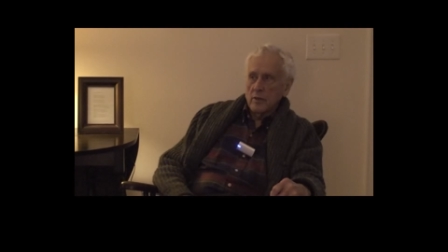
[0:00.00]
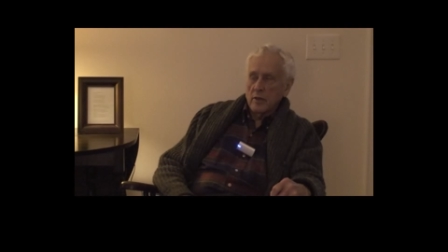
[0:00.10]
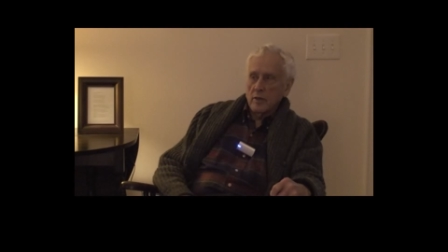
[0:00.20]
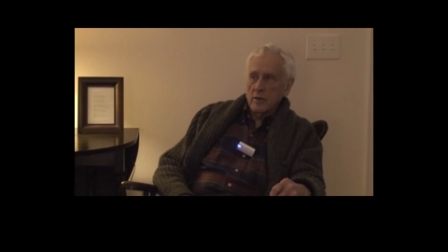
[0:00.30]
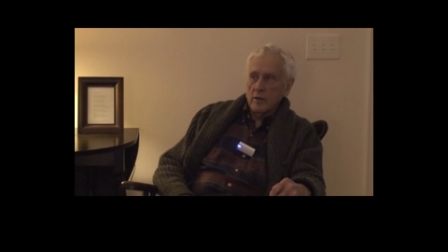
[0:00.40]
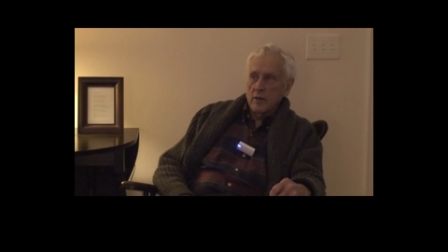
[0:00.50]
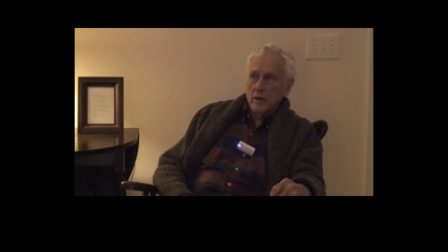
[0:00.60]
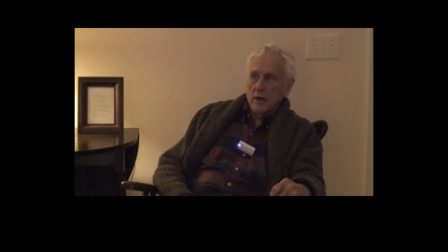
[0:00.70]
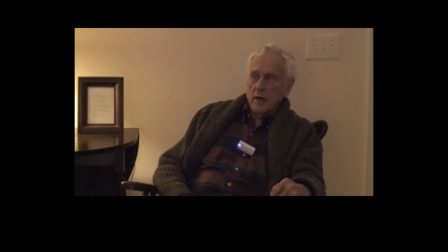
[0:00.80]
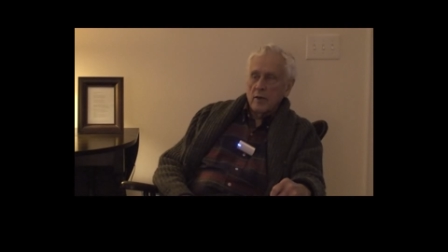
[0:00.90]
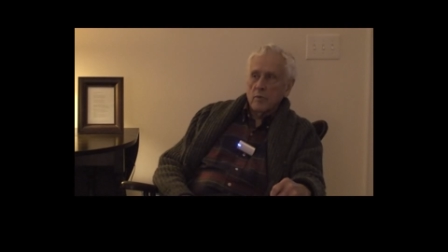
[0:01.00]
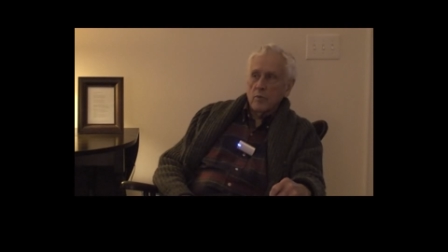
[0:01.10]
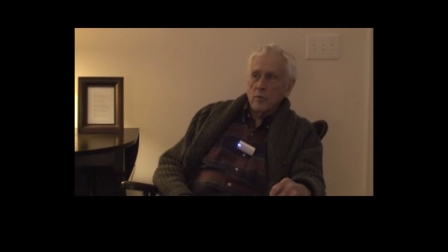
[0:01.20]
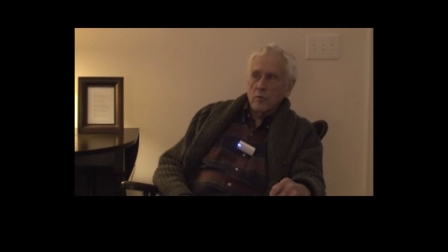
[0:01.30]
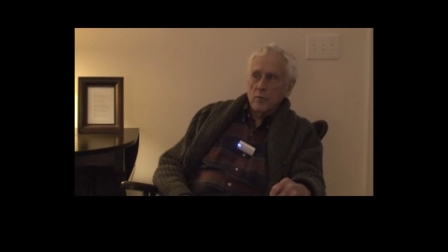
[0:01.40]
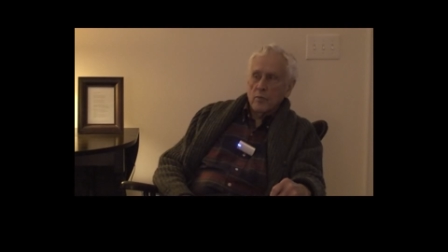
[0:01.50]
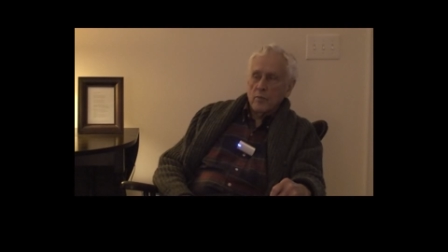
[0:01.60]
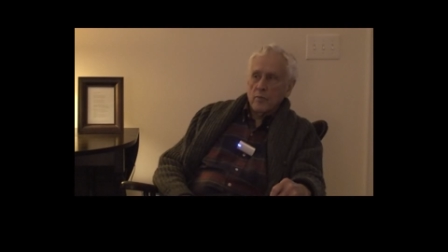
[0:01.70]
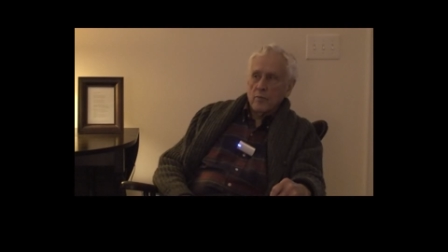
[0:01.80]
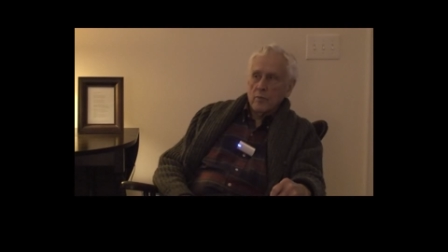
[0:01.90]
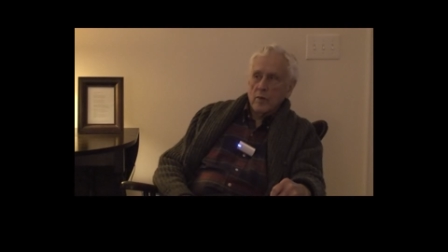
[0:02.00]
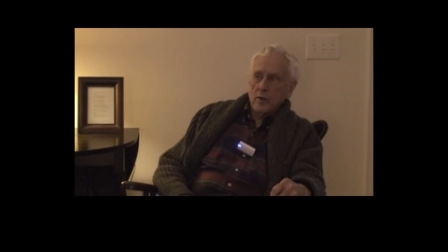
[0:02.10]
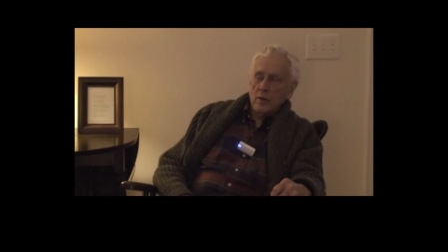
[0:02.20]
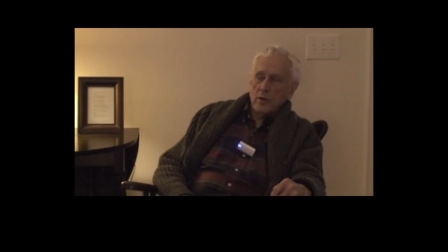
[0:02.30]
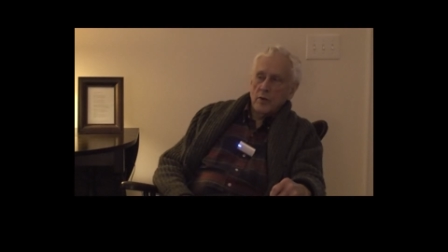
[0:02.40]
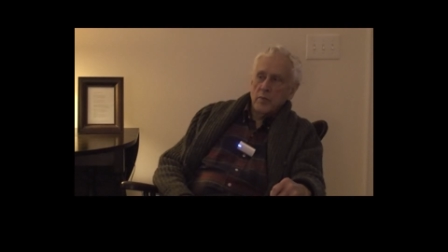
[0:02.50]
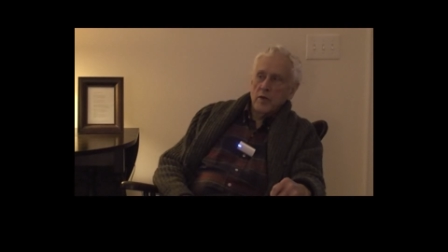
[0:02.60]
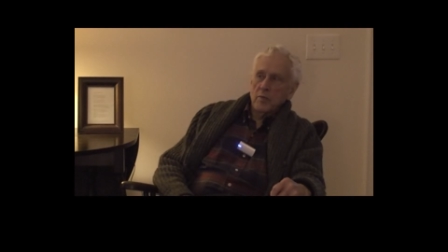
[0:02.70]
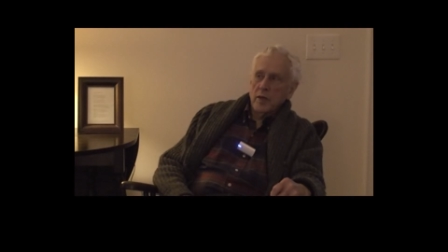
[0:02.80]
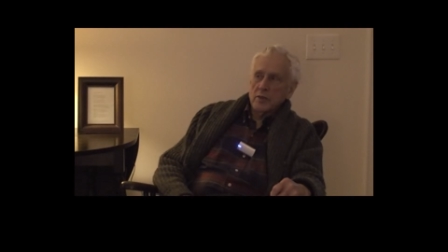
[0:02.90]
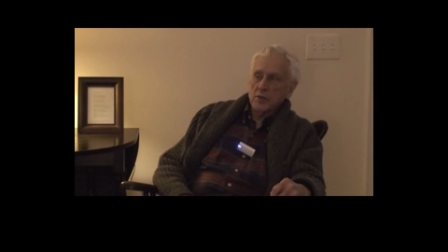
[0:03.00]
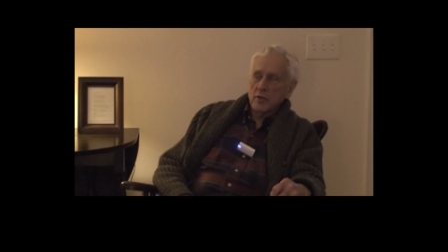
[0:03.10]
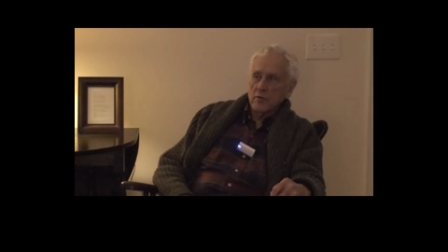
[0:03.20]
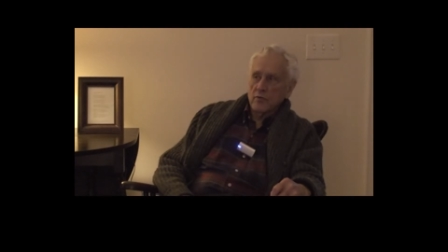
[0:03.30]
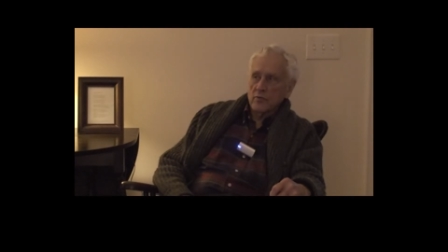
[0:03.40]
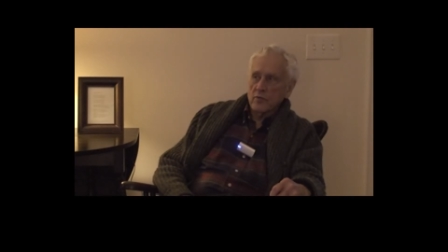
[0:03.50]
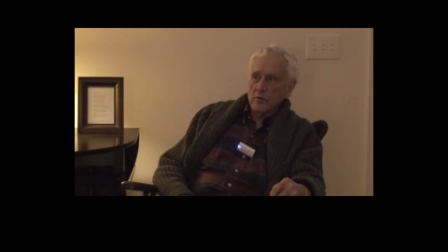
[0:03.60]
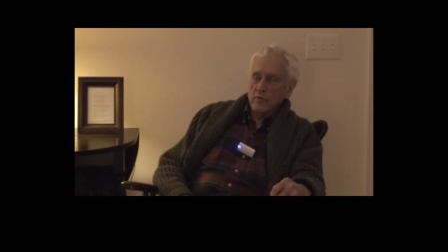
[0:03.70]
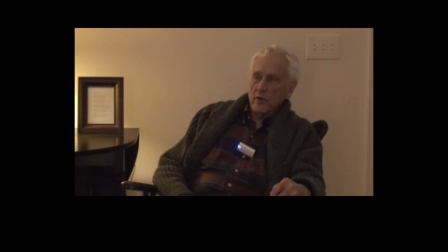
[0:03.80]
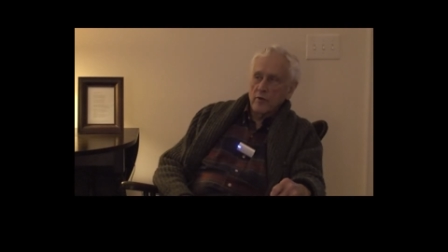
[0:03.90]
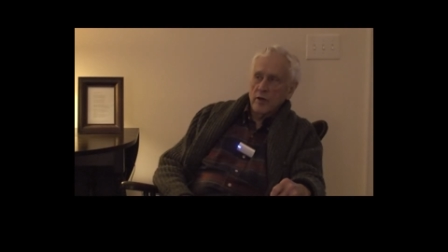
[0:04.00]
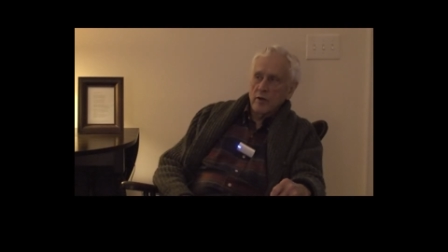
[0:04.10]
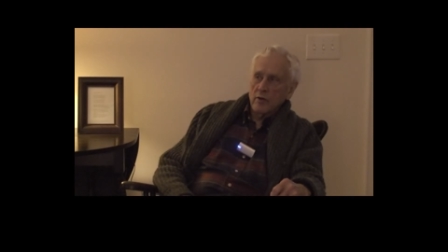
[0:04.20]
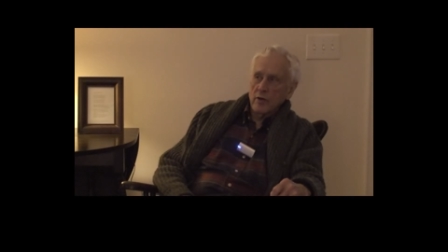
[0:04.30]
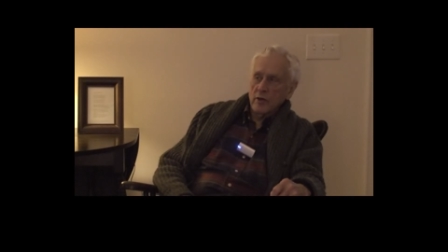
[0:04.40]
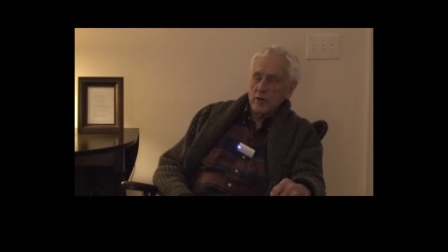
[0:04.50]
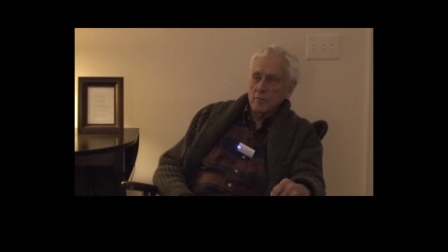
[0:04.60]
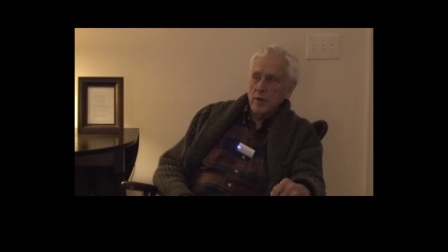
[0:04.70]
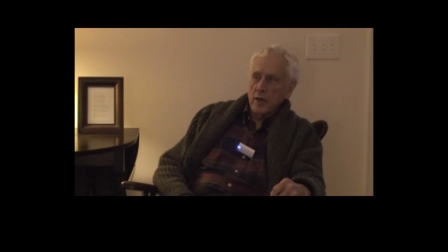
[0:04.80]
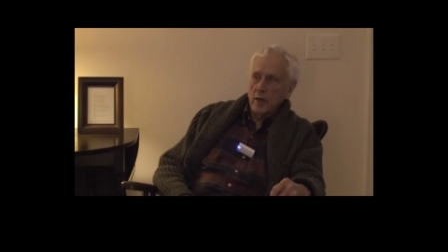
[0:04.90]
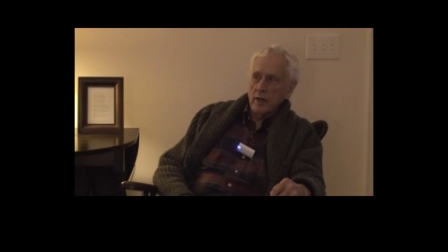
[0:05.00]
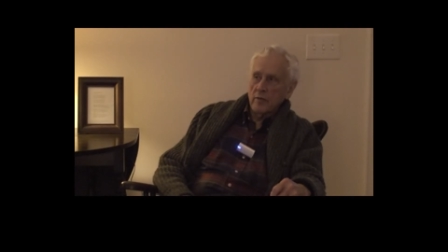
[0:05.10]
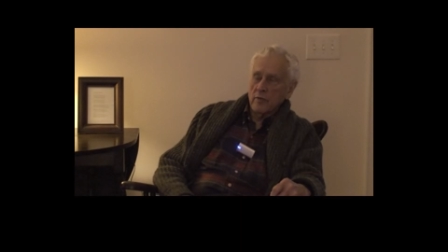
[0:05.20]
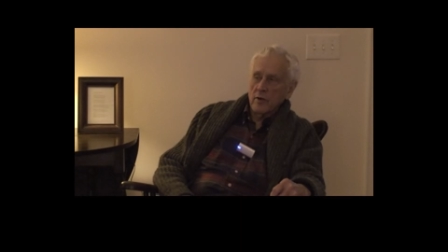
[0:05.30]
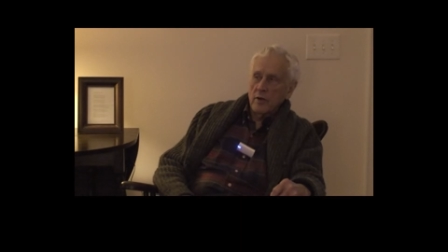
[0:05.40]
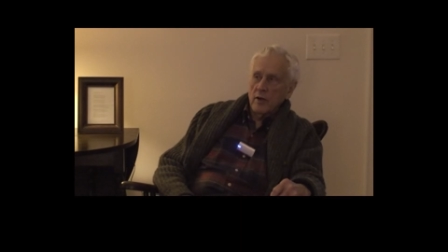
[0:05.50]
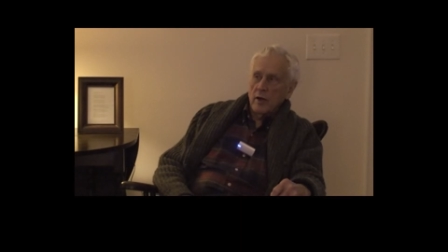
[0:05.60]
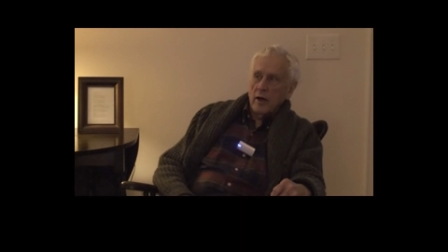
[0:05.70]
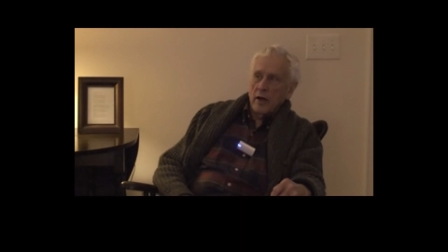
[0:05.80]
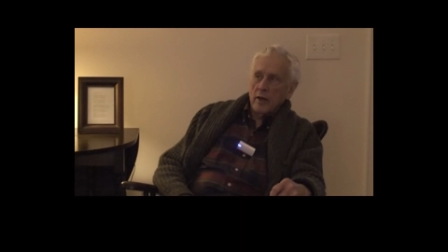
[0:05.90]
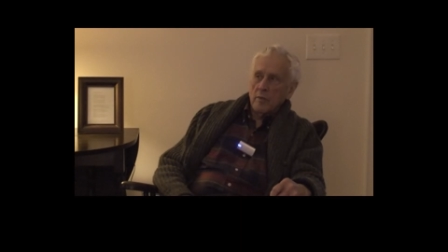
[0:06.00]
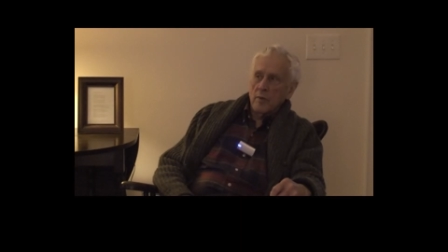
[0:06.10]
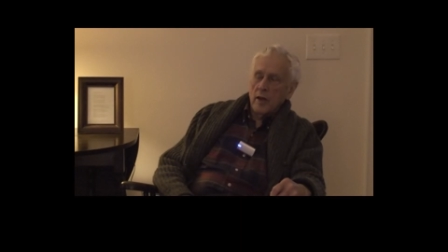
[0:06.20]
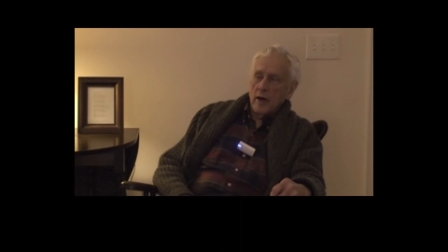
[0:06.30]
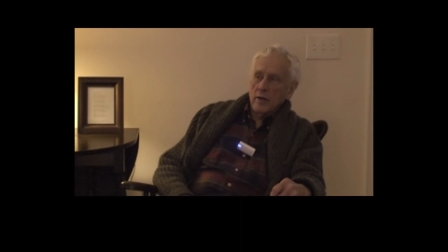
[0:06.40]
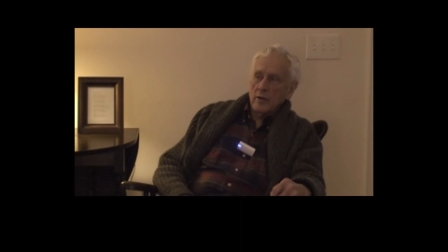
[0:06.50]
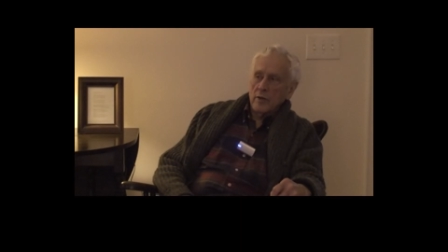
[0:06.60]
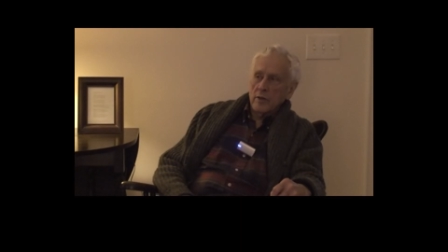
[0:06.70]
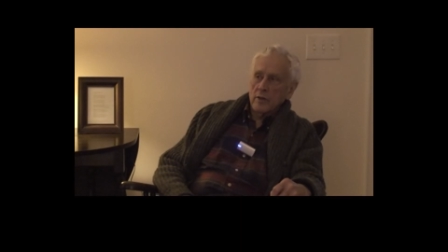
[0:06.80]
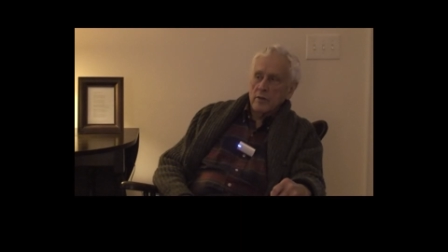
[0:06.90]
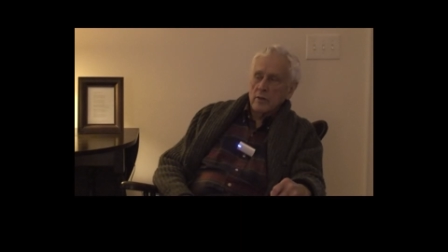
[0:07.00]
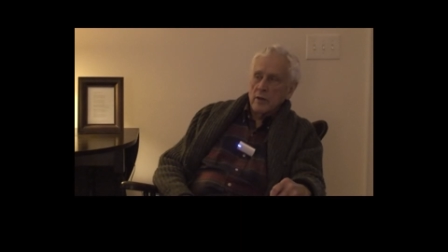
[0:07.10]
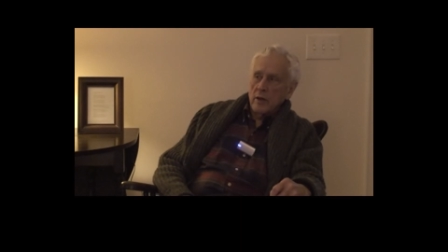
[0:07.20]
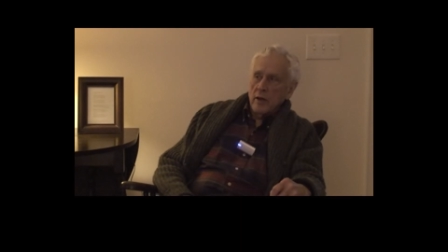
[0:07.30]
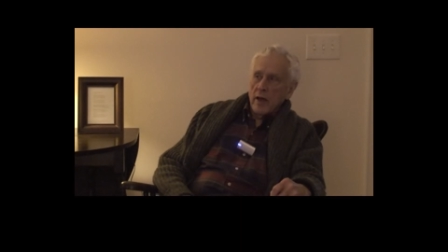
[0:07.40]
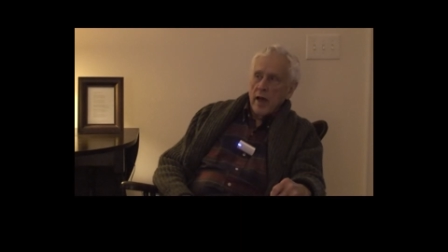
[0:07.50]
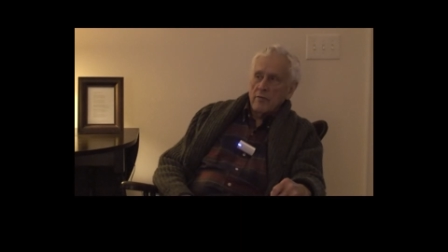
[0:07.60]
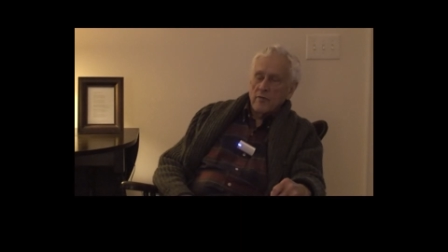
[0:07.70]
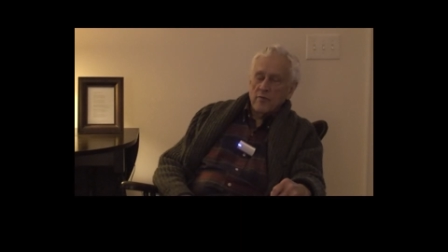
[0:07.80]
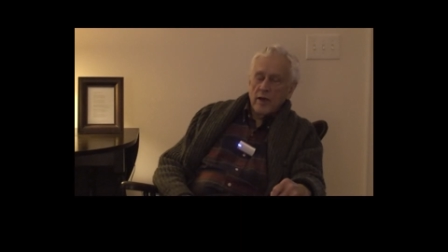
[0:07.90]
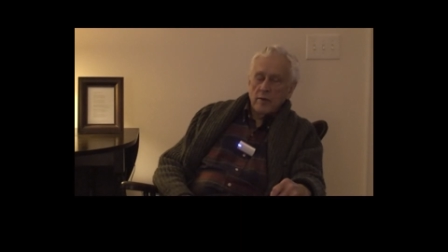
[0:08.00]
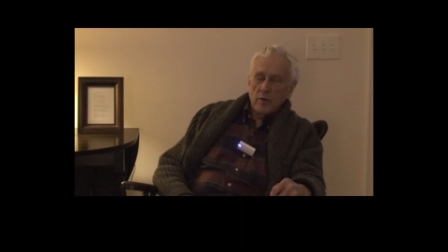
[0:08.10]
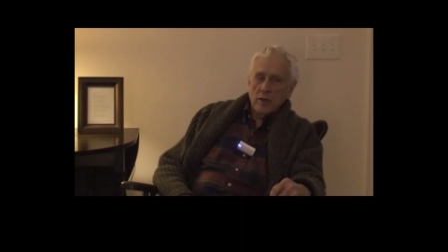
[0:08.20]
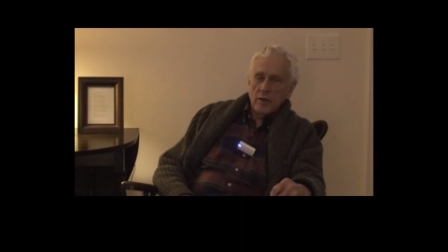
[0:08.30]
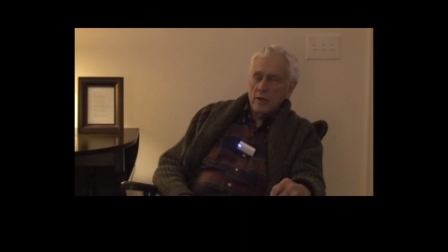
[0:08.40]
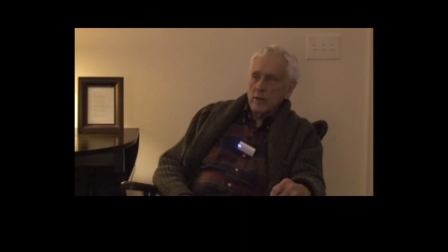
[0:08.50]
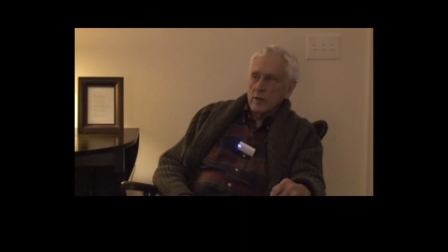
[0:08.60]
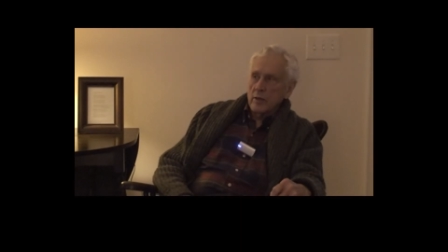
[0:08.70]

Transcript: Uh, I committed myself uh, very early in my life I am not going to have a family